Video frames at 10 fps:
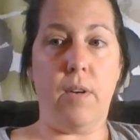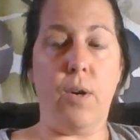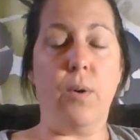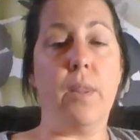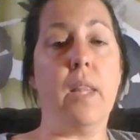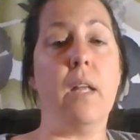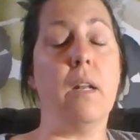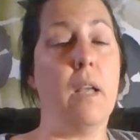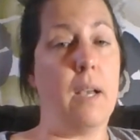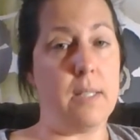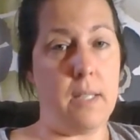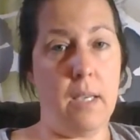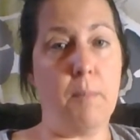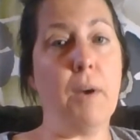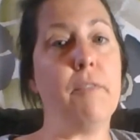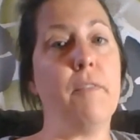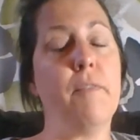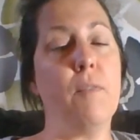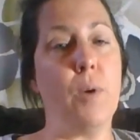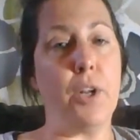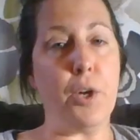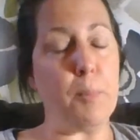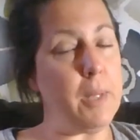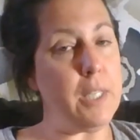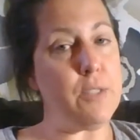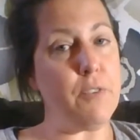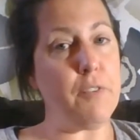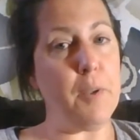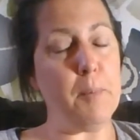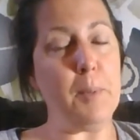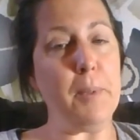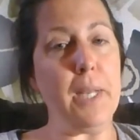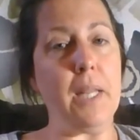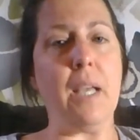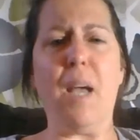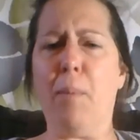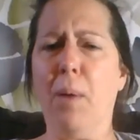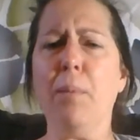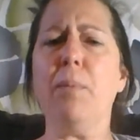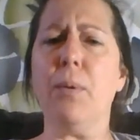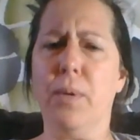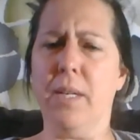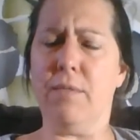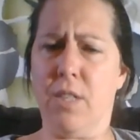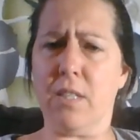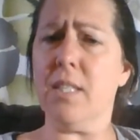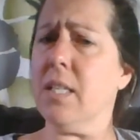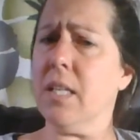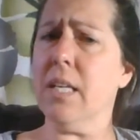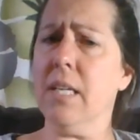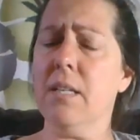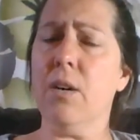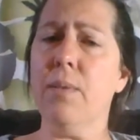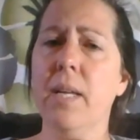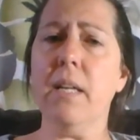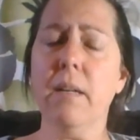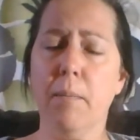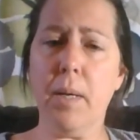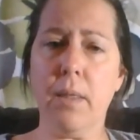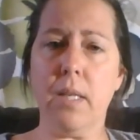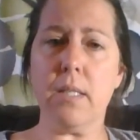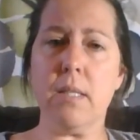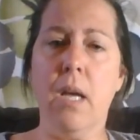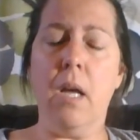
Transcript: and then asking about what are your plans for family planning? I probably would have talked to the client already about this